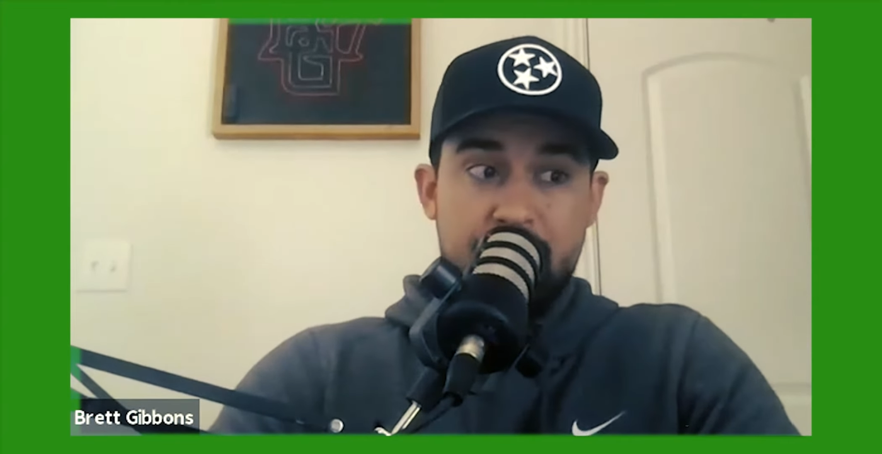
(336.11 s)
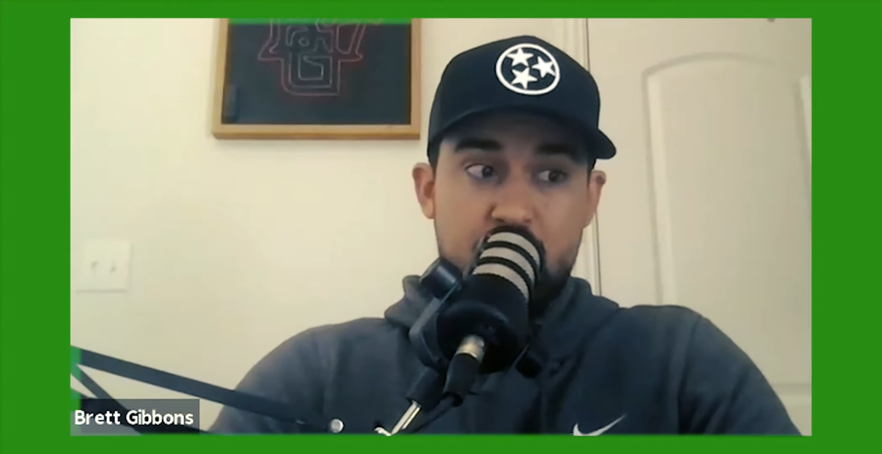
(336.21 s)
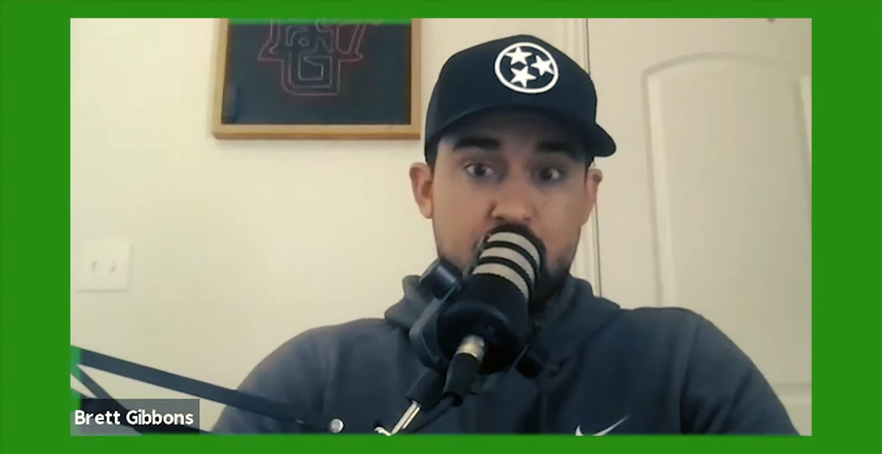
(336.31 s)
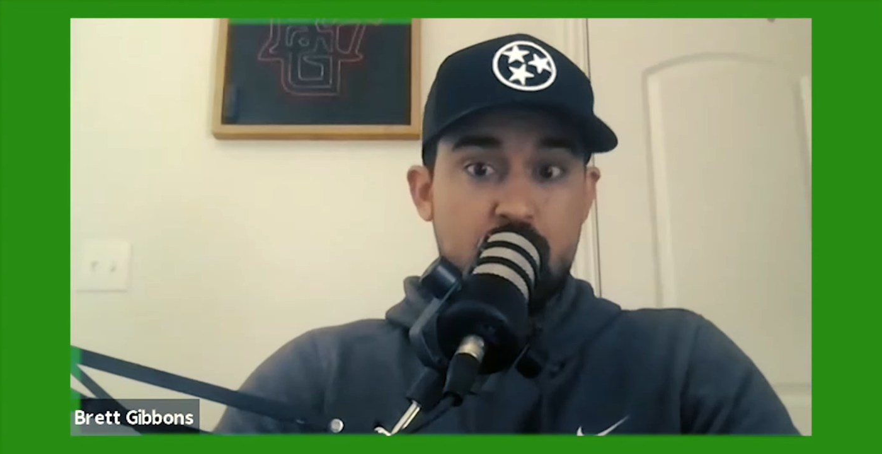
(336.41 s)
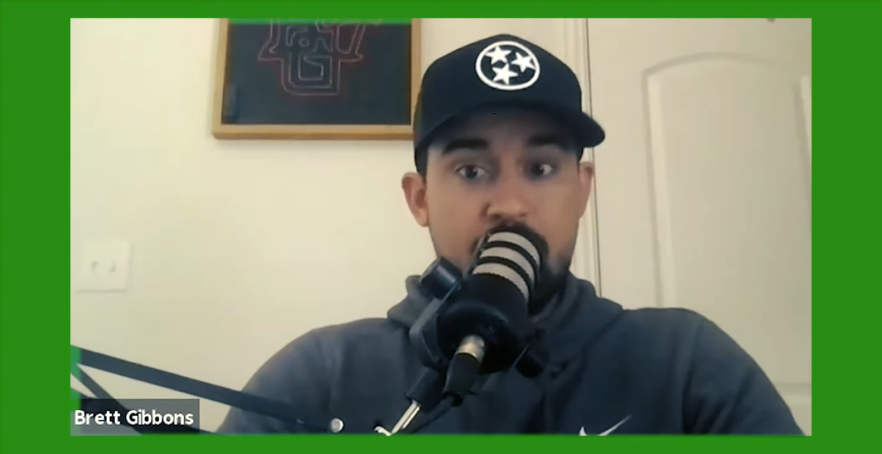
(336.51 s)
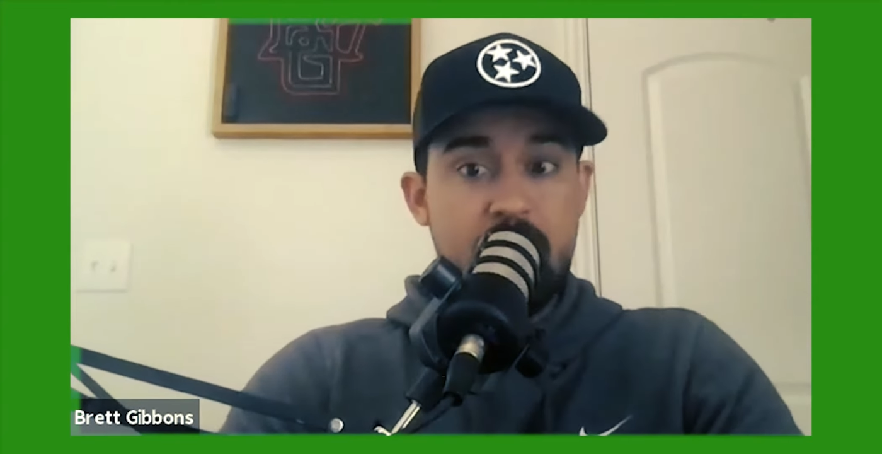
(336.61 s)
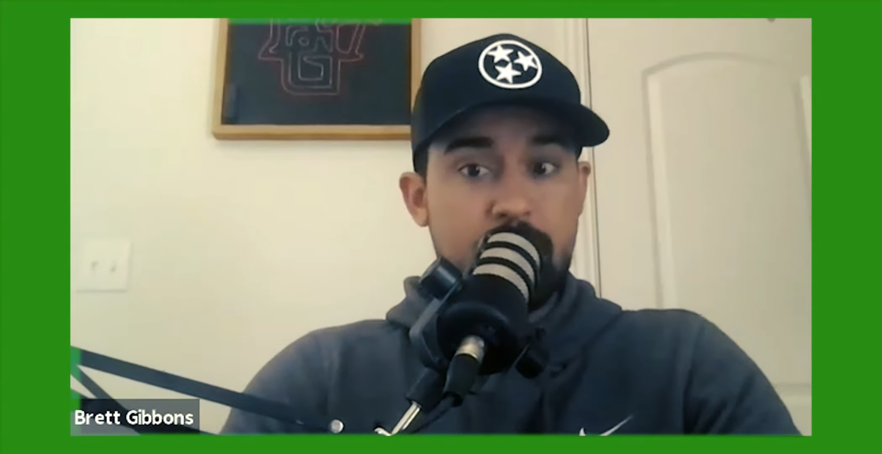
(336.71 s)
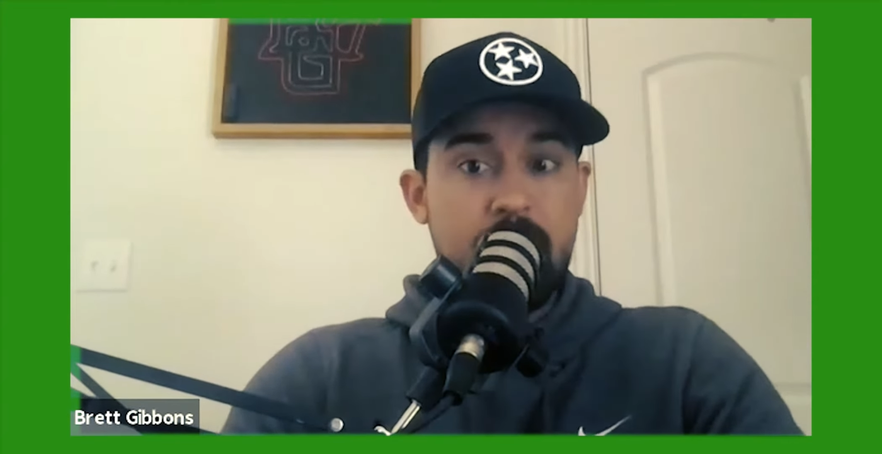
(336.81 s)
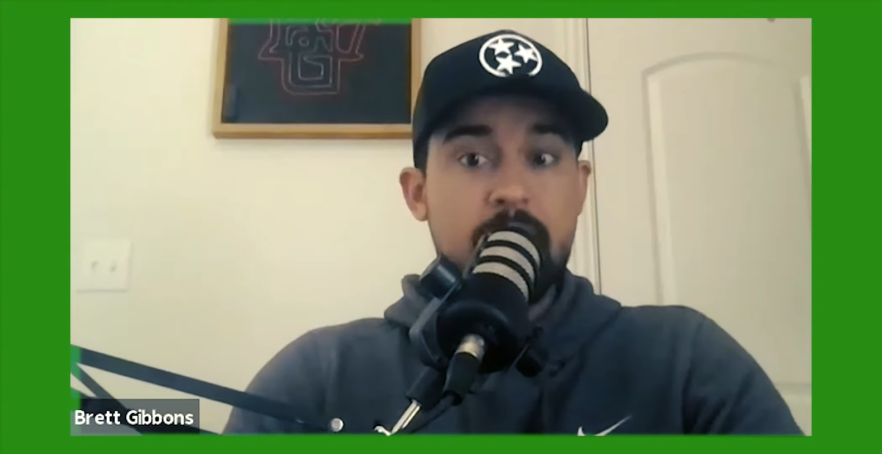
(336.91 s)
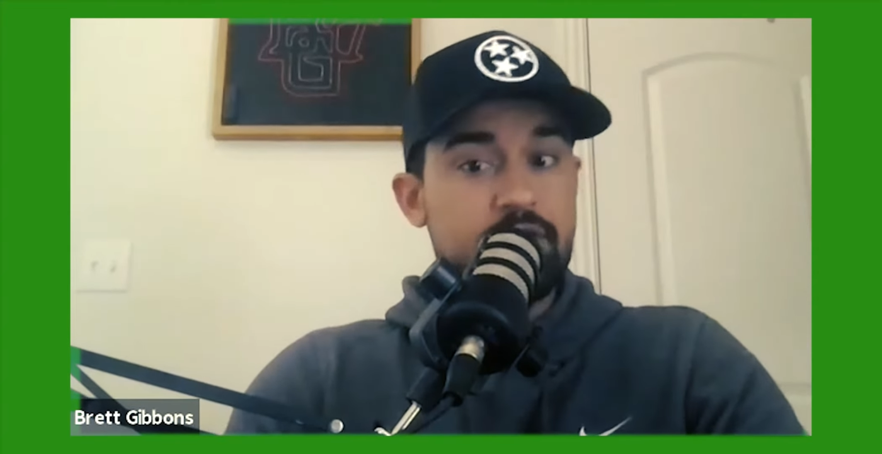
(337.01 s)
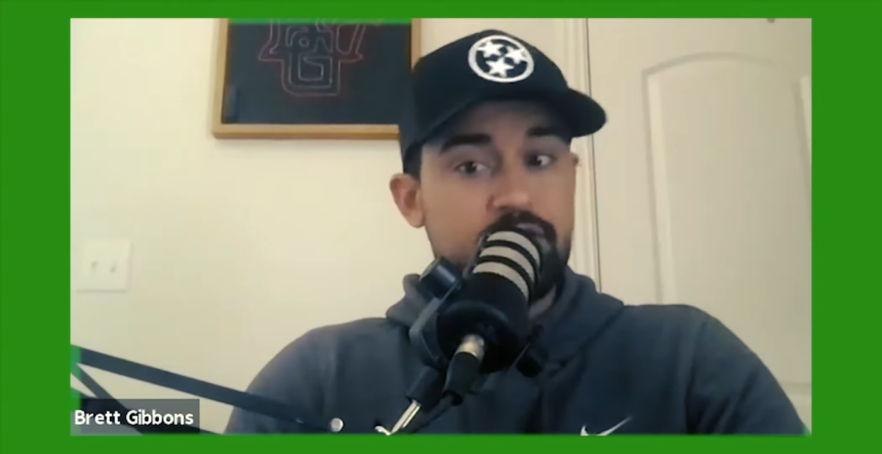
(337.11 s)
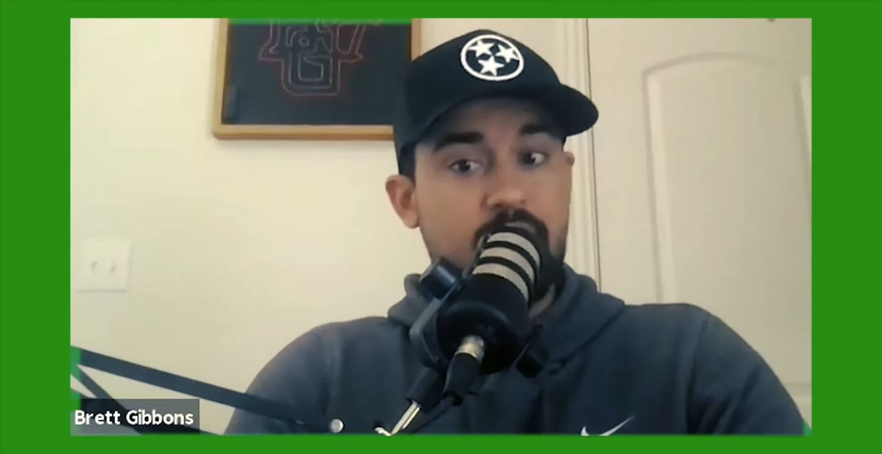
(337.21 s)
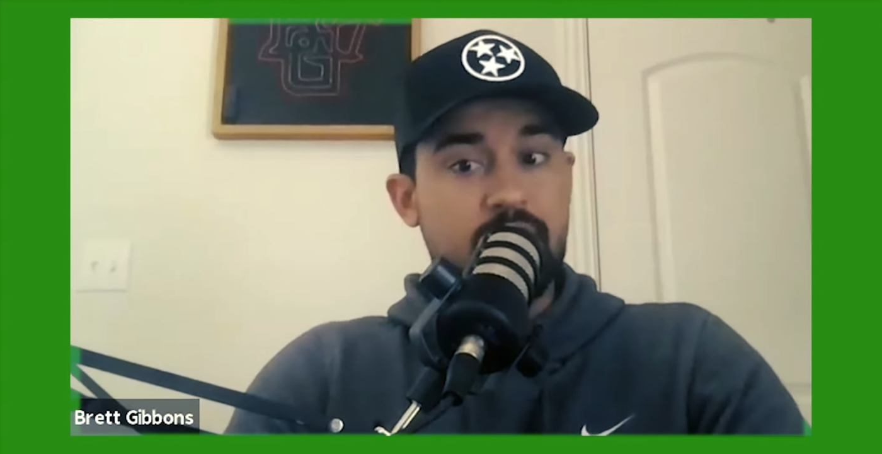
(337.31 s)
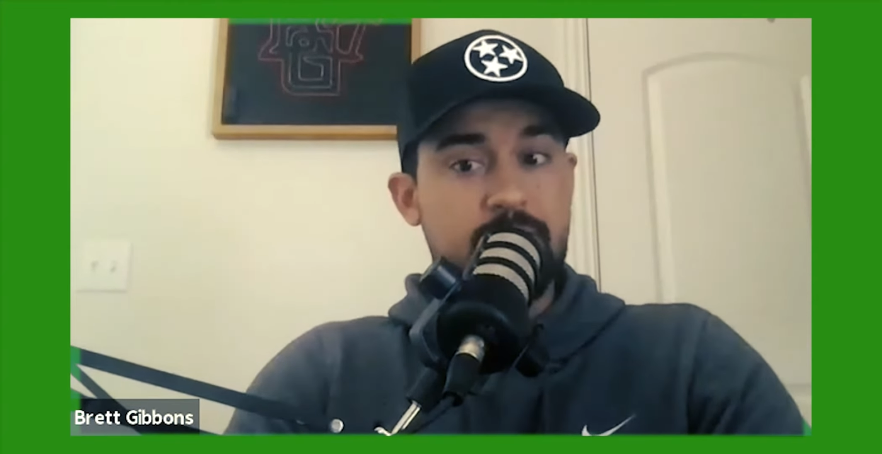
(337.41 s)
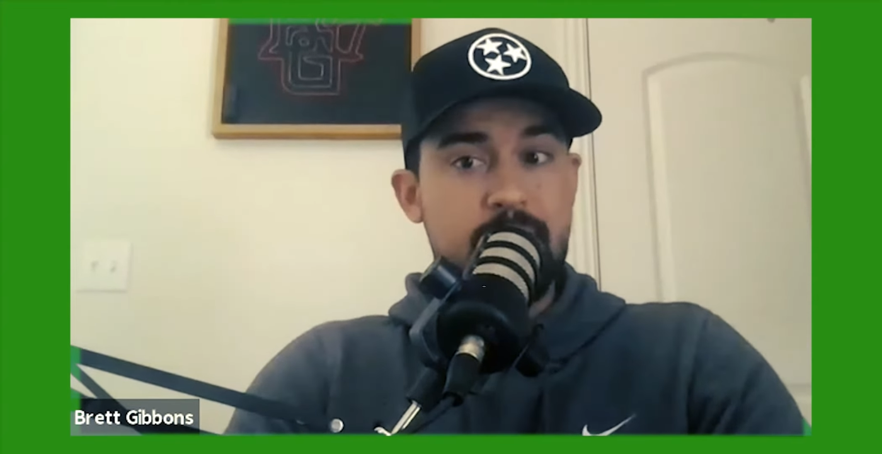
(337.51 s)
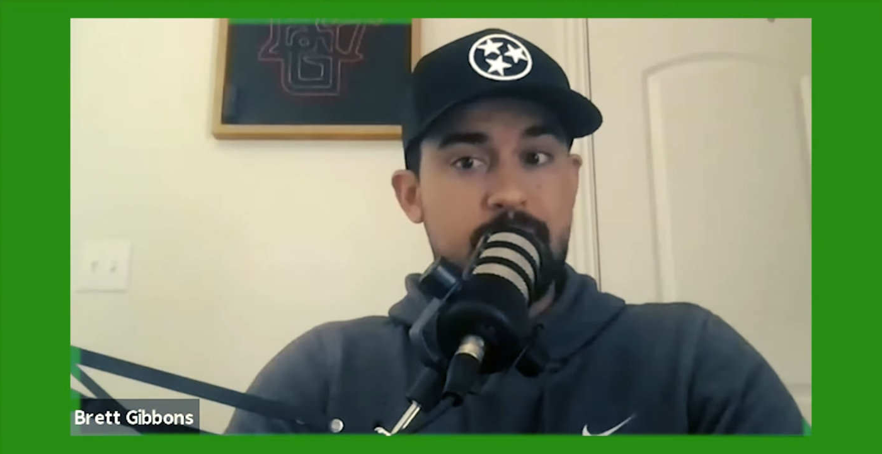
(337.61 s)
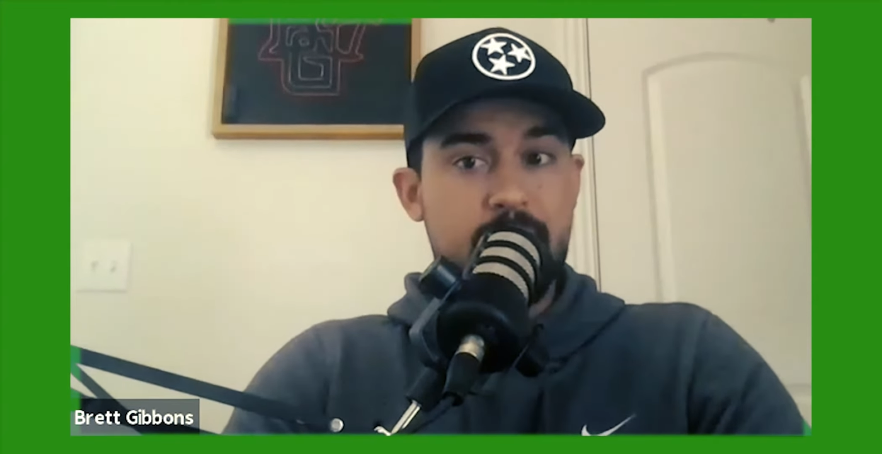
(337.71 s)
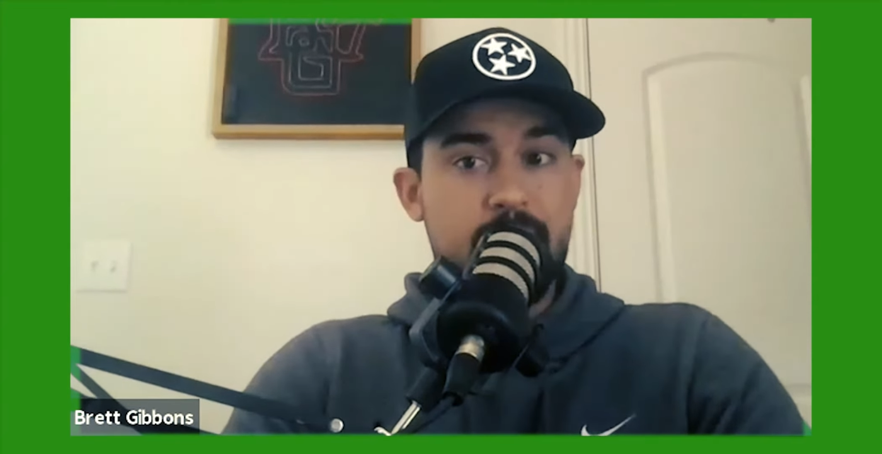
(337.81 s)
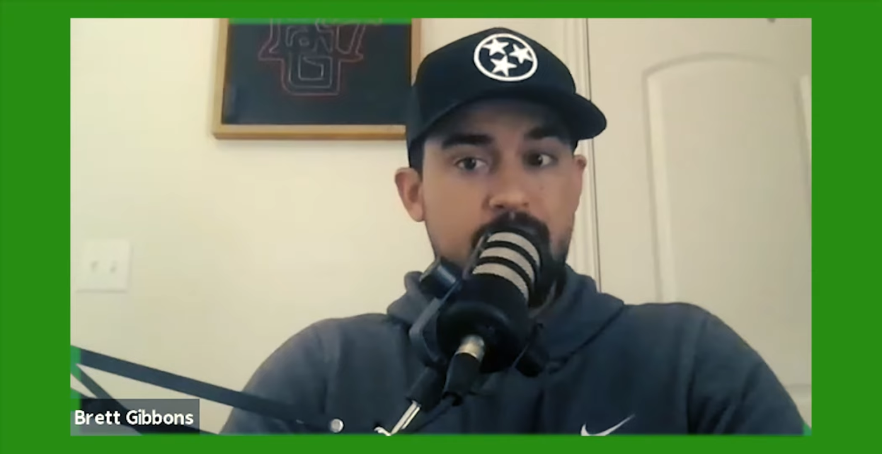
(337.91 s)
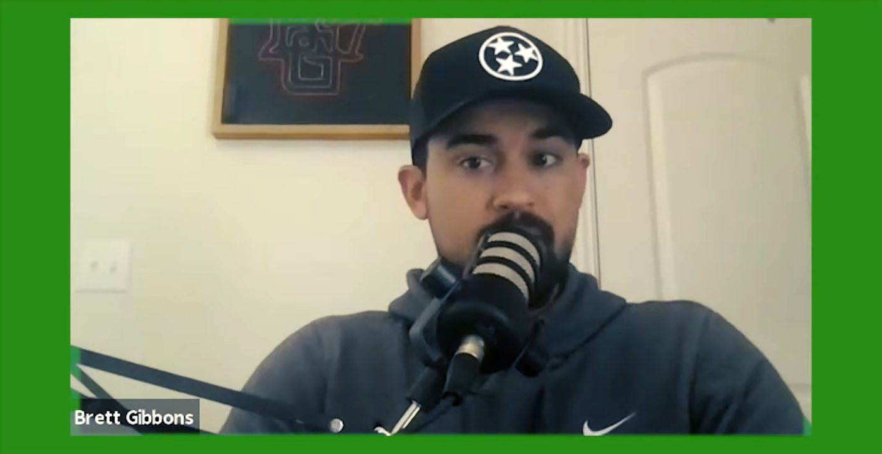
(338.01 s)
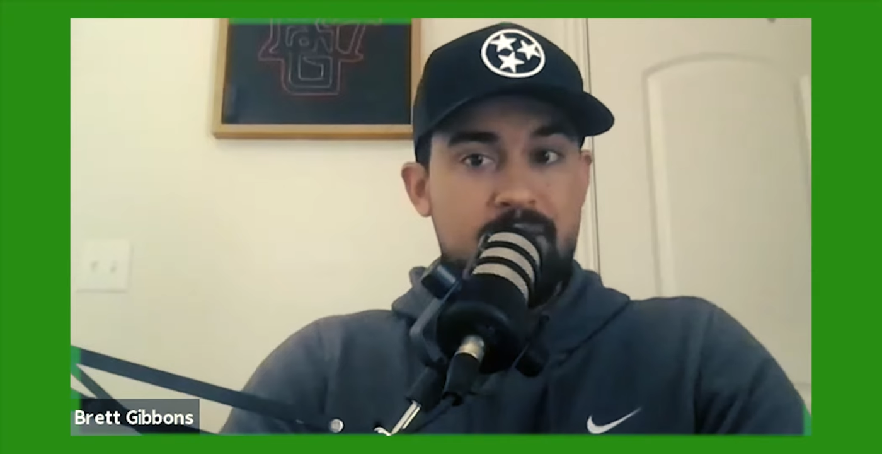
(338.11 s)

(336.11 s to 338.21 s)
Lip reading: you better be able to talk to people,